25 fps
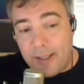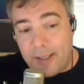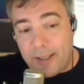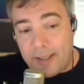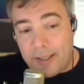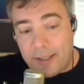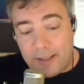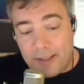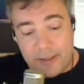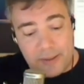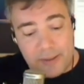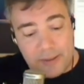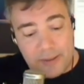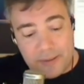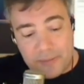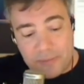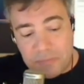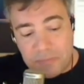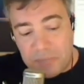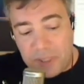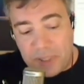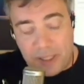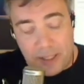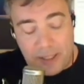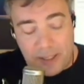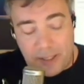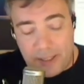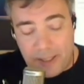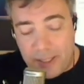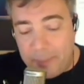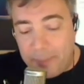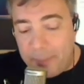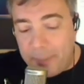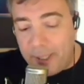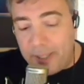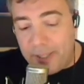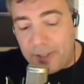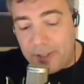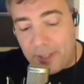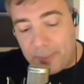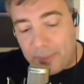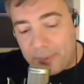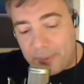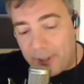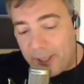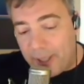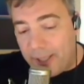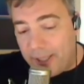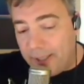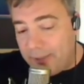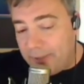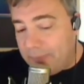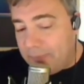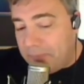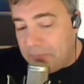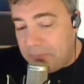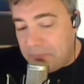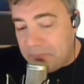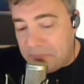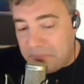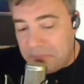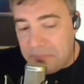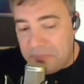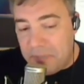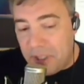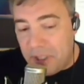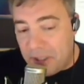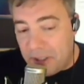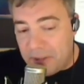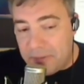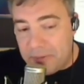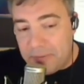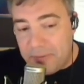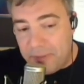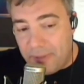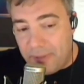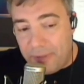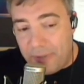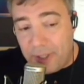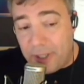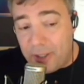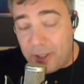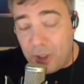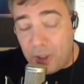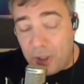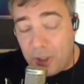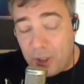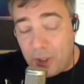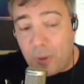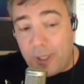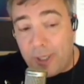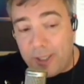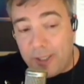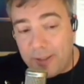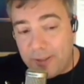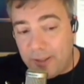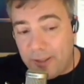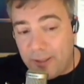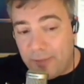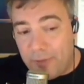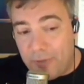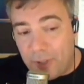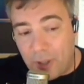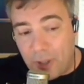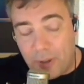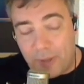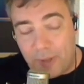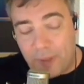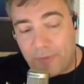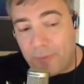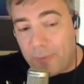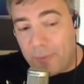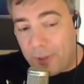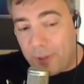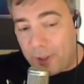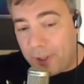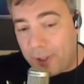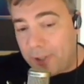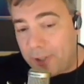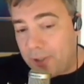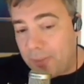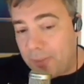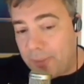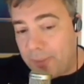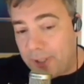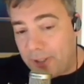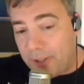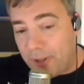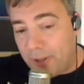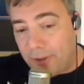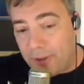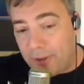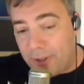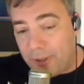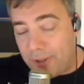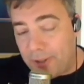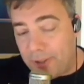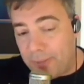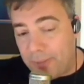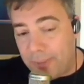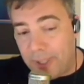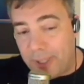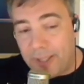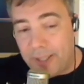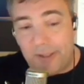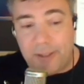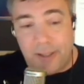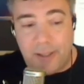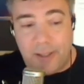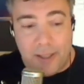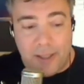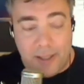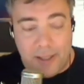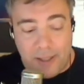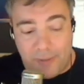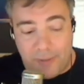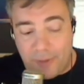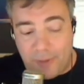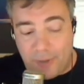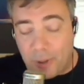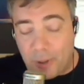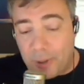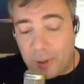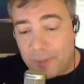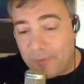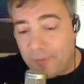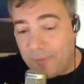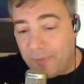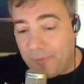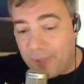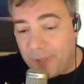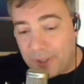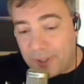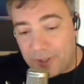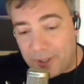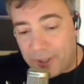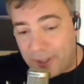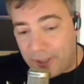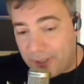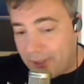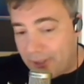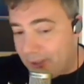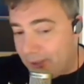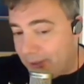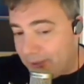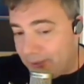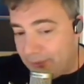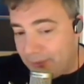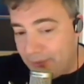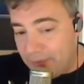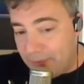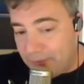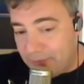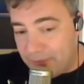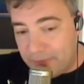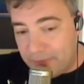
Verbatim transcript: Uh, an in-place upgrade, you know, if you can do it, if you're going from 32-bit to 32-bit, if you're going from Vista to